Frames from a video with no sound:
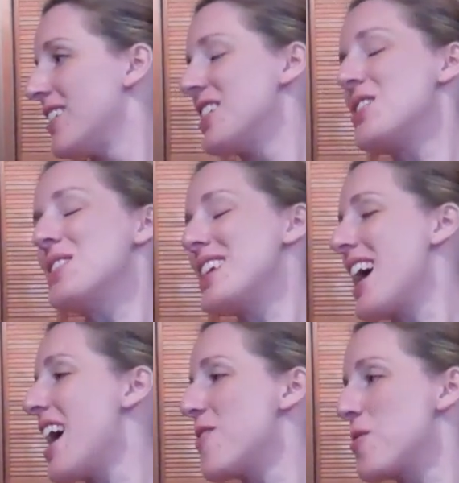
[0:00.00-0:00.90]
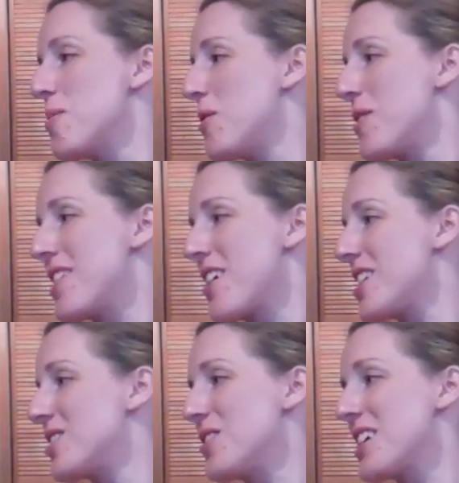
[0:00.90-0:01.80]
Well, don't say hi from over there.
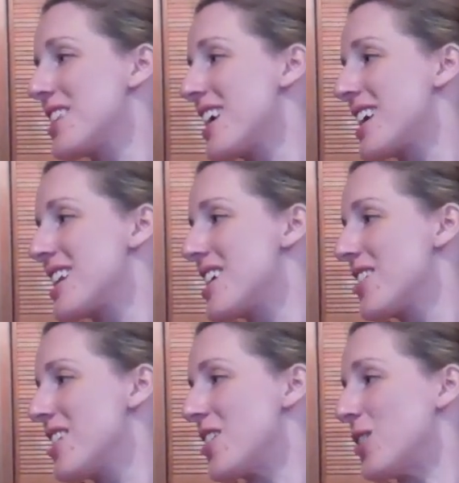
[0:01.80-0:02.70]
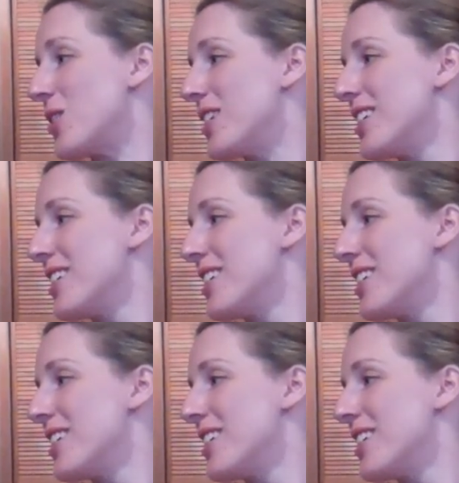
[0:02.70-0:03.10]
I don't think they can hear you.